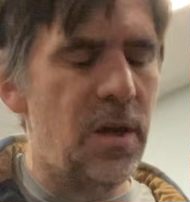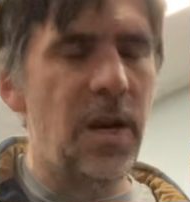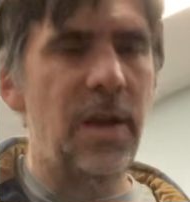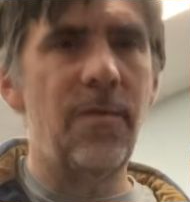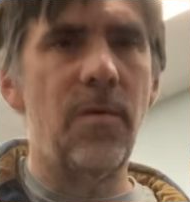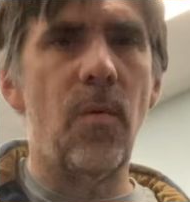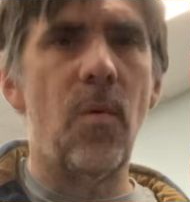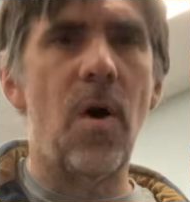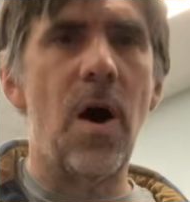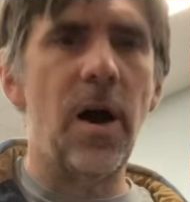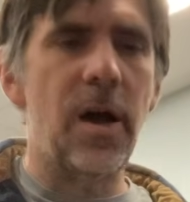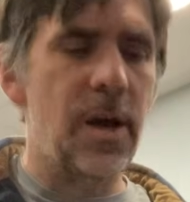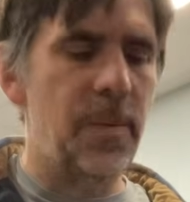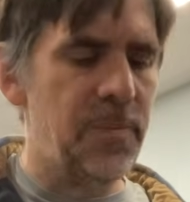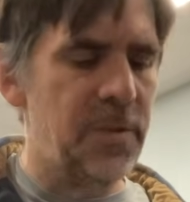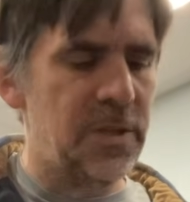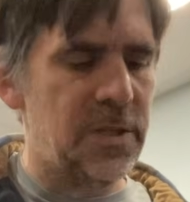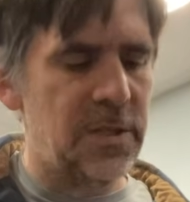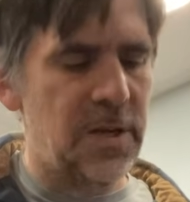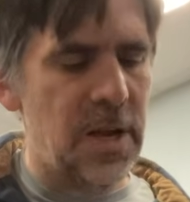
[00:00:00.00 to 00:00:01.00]
even walk
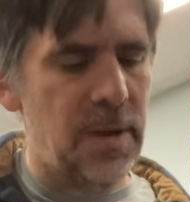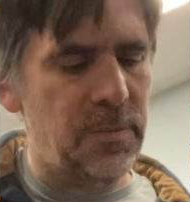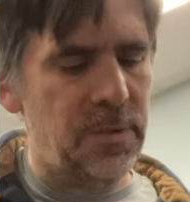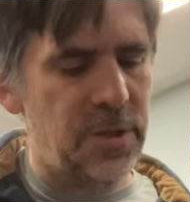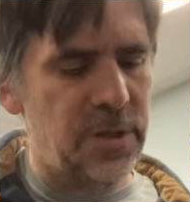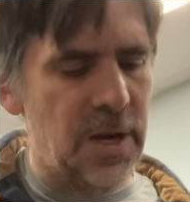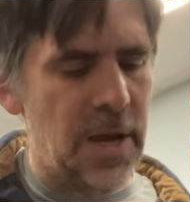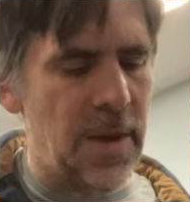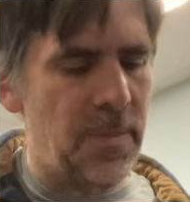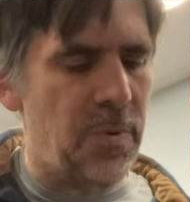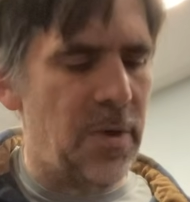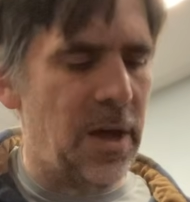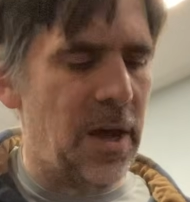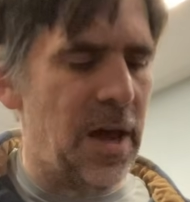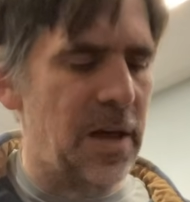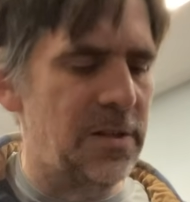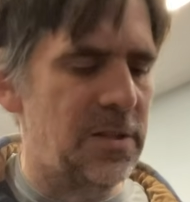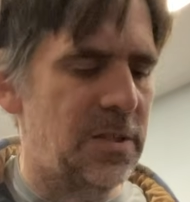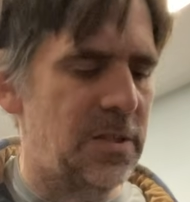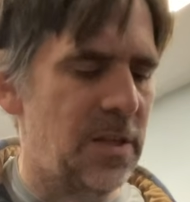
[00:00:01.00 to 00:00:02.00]
up the same shape
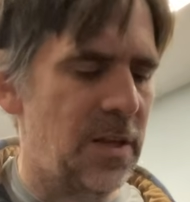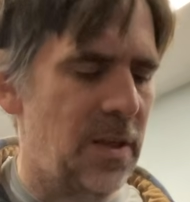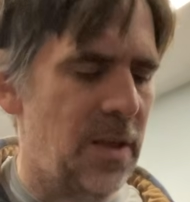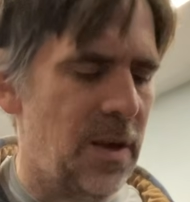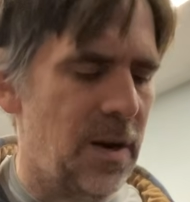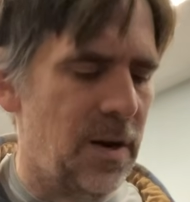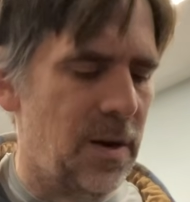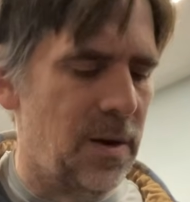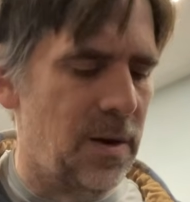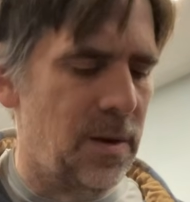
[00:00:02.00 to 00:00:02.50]
like I just did there.